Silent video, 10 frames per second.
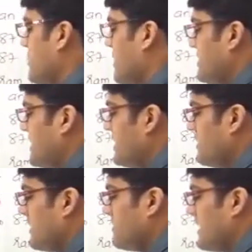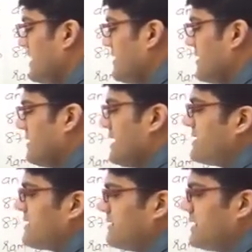should come inside. This becomes 88.
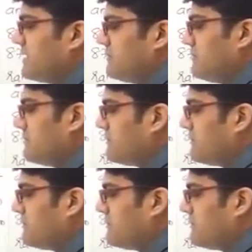That's it. Done.